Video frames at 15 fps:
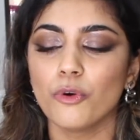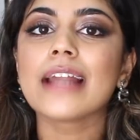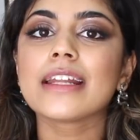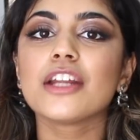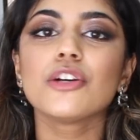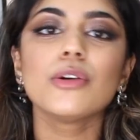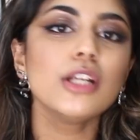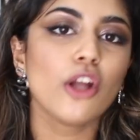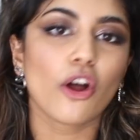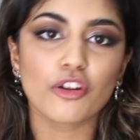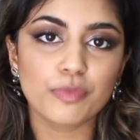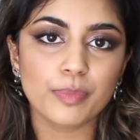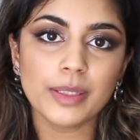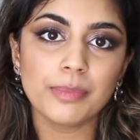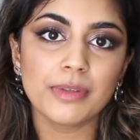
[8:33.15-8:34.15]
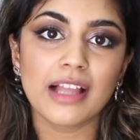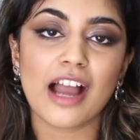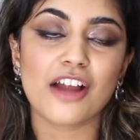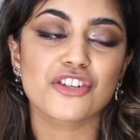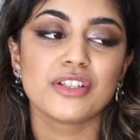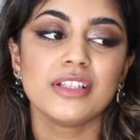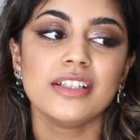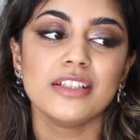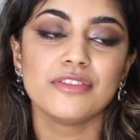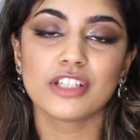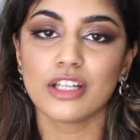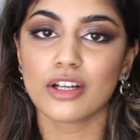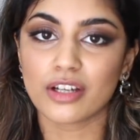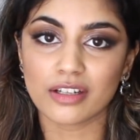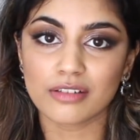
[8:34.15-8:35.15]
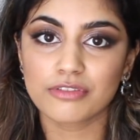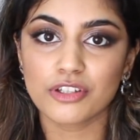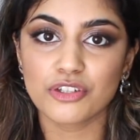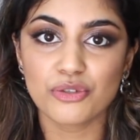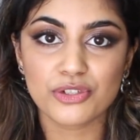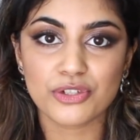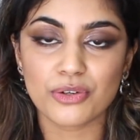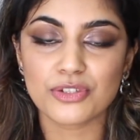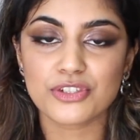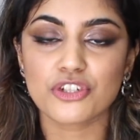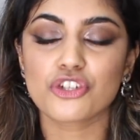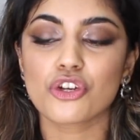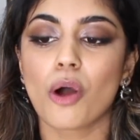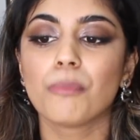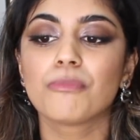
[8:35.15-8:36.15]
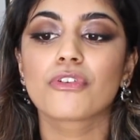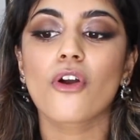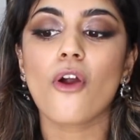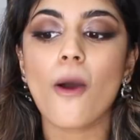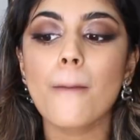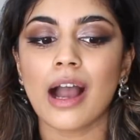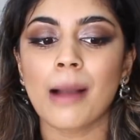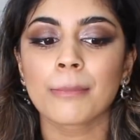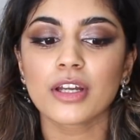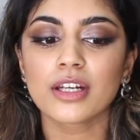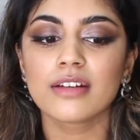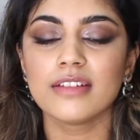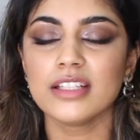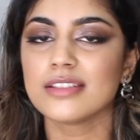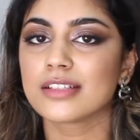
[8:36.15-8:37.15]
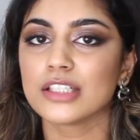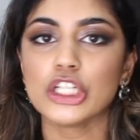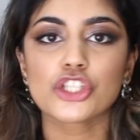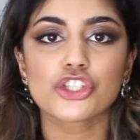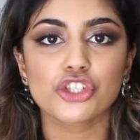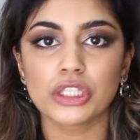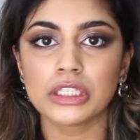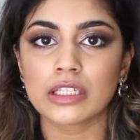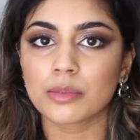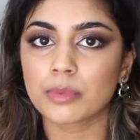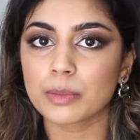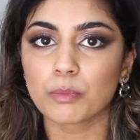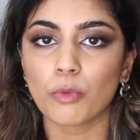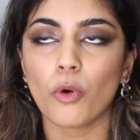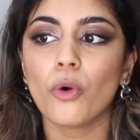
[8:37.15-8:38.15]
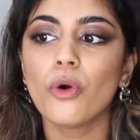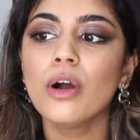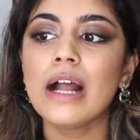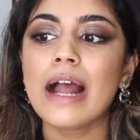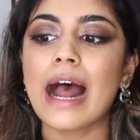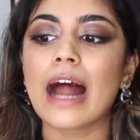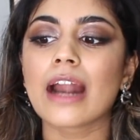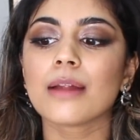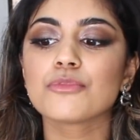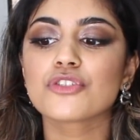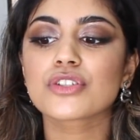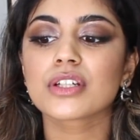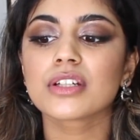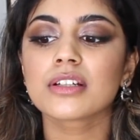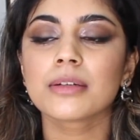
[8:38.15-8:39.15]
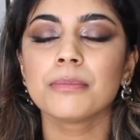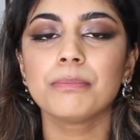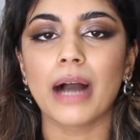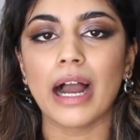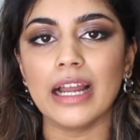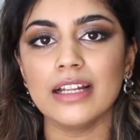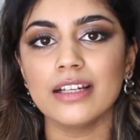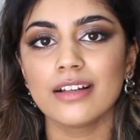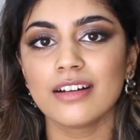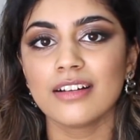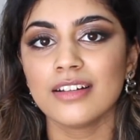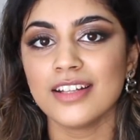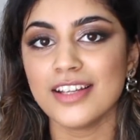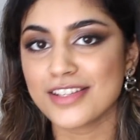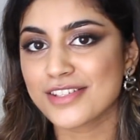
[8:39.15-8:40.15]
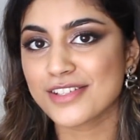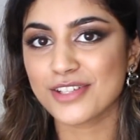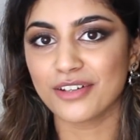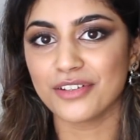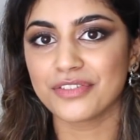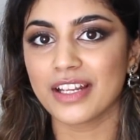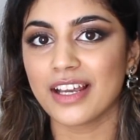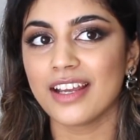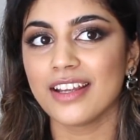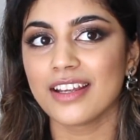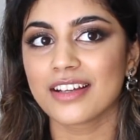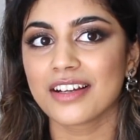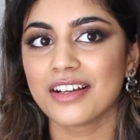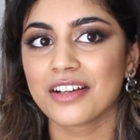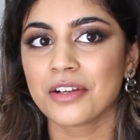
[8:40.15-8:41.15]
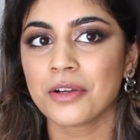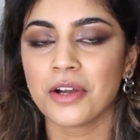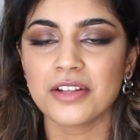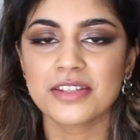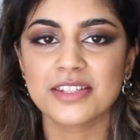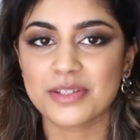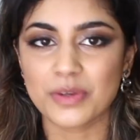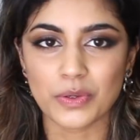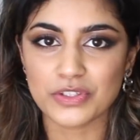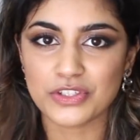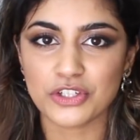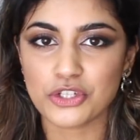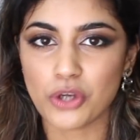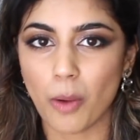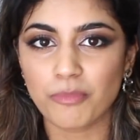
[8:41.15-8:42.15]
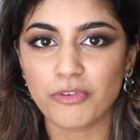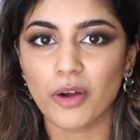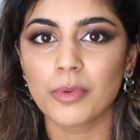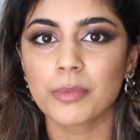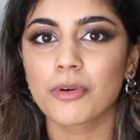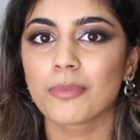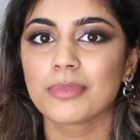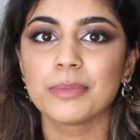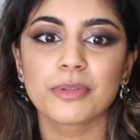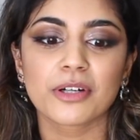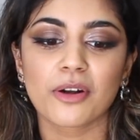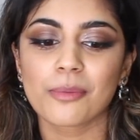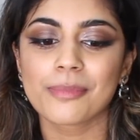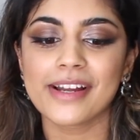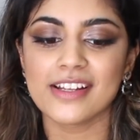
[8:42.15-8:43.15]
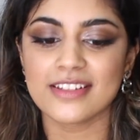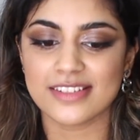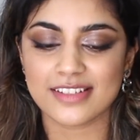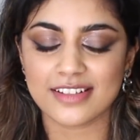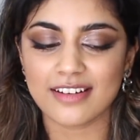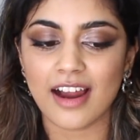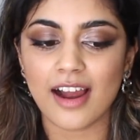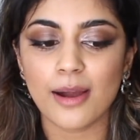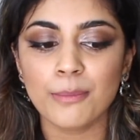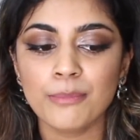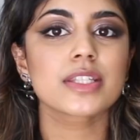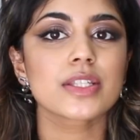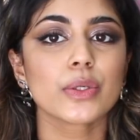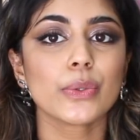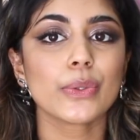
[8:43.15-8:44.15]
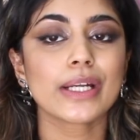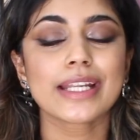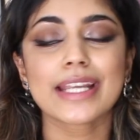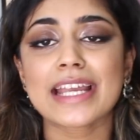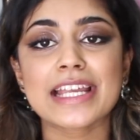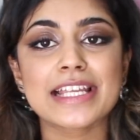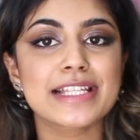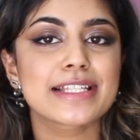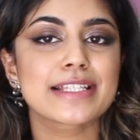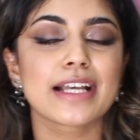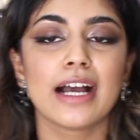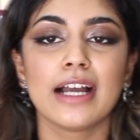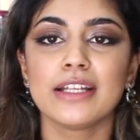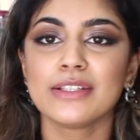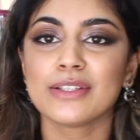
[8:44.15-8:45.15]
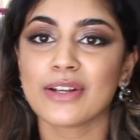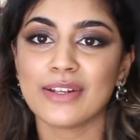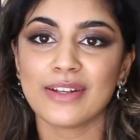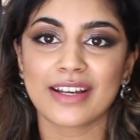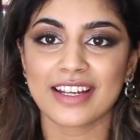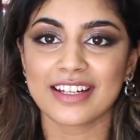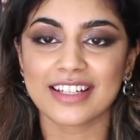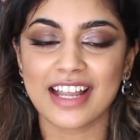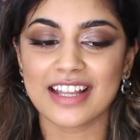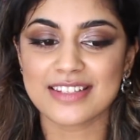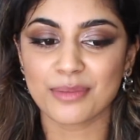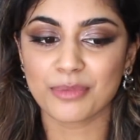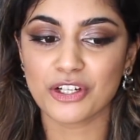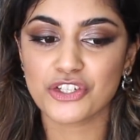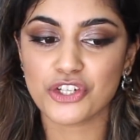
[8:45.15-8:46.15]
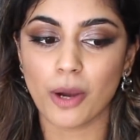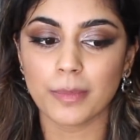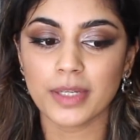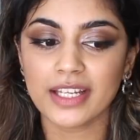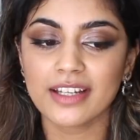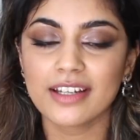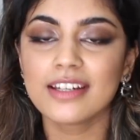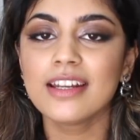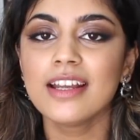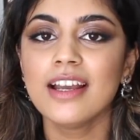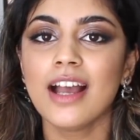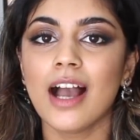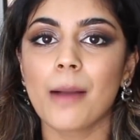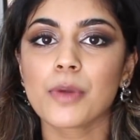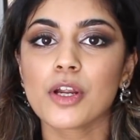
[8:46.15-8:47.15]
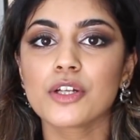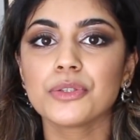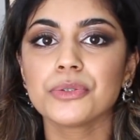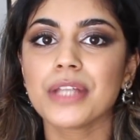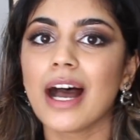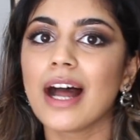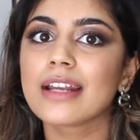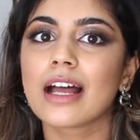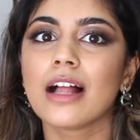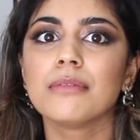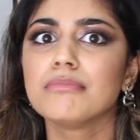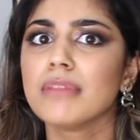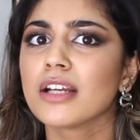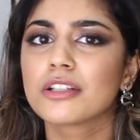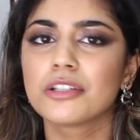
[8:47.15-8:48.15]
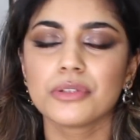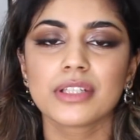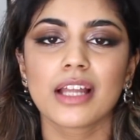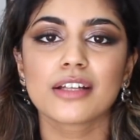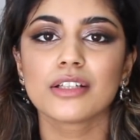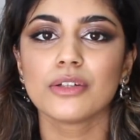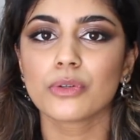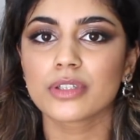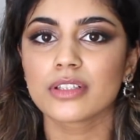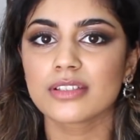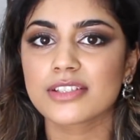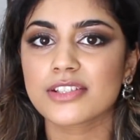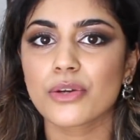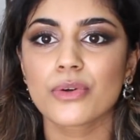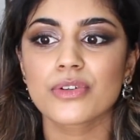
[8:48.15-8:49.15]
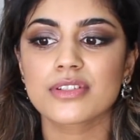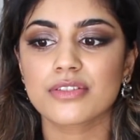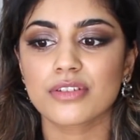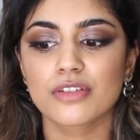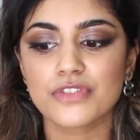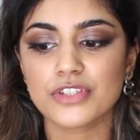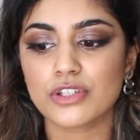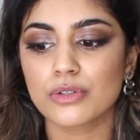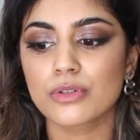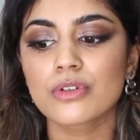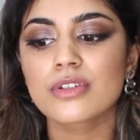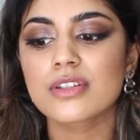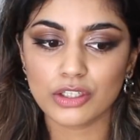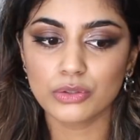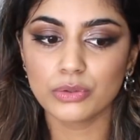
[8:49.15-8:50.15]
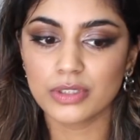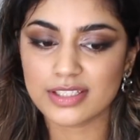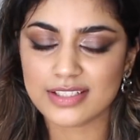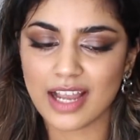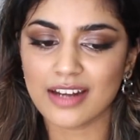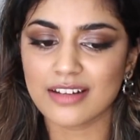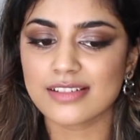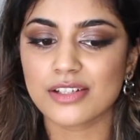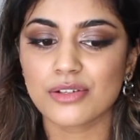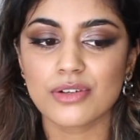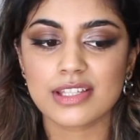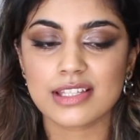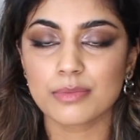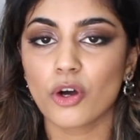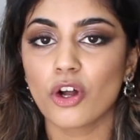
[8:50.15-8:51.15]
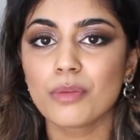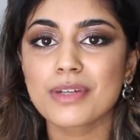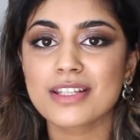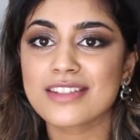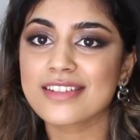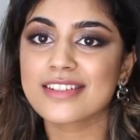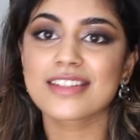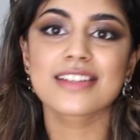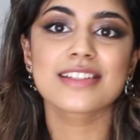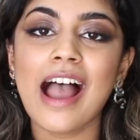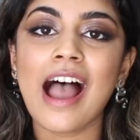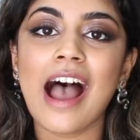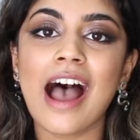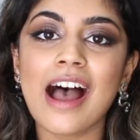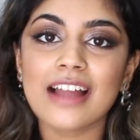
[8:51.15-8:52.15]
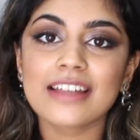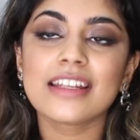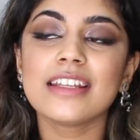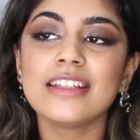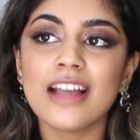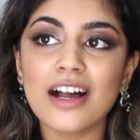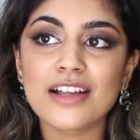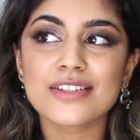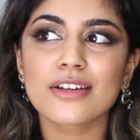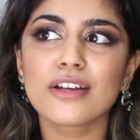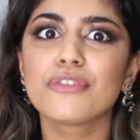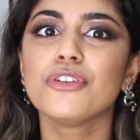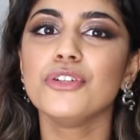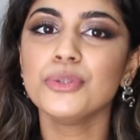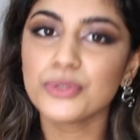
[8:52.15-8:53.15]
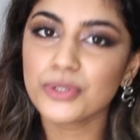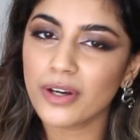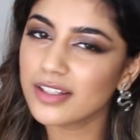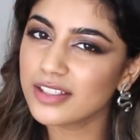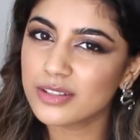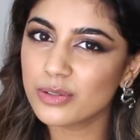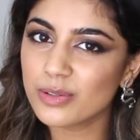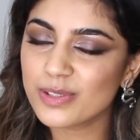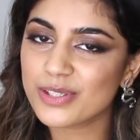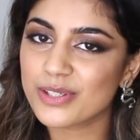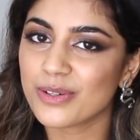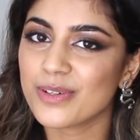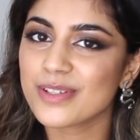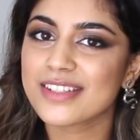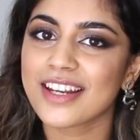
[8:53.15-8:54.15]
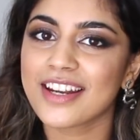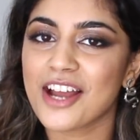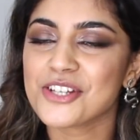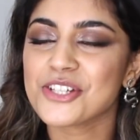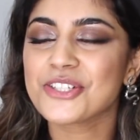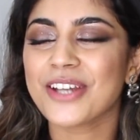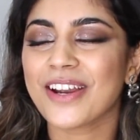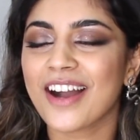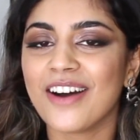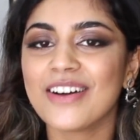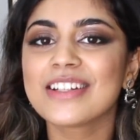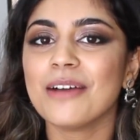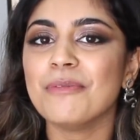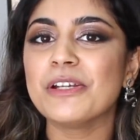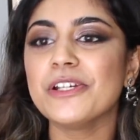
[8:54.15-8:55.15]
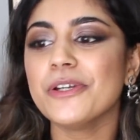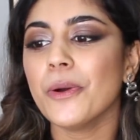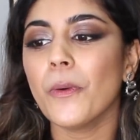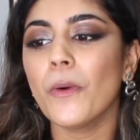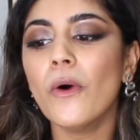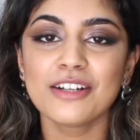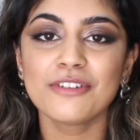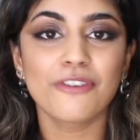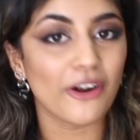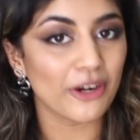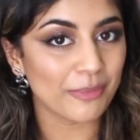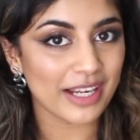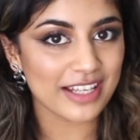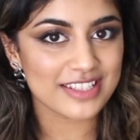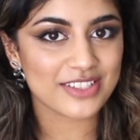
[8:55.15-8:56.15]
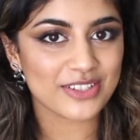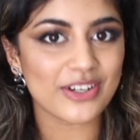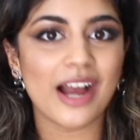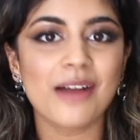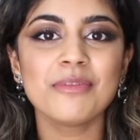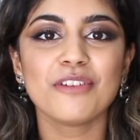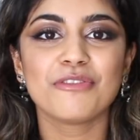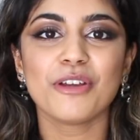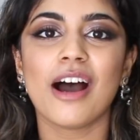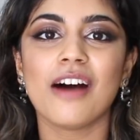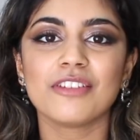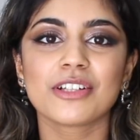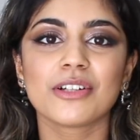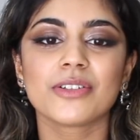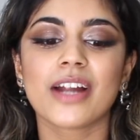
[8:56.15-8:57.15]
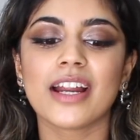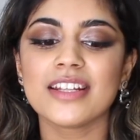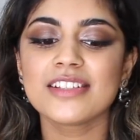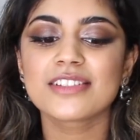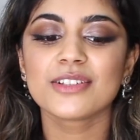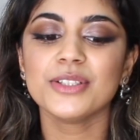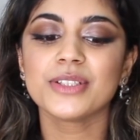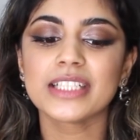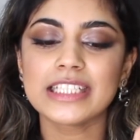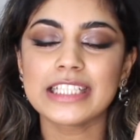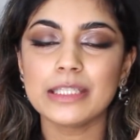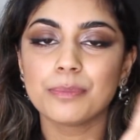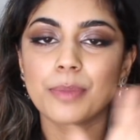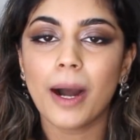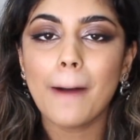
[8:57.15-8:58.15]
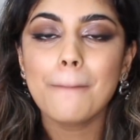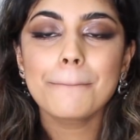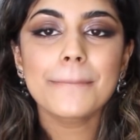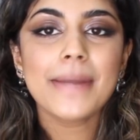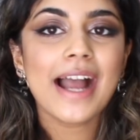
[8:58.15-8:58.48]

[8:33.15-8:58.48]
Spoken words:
And I know a lot of people are actually even looking for new stores to shop from. I'm gonna research a little bit more and I'm just gonna compile a list of like good stores to shop from and probably put it on my Instagram. So in case you're looking to get some good shopping in, I'm gonna do that. I'll include like local stores, thrift stores, cool designer stores, small businesses, and yeah, so if you know any cool stores that I should check out, let me know. Follow my Instagram if you haven't already so you can keep up.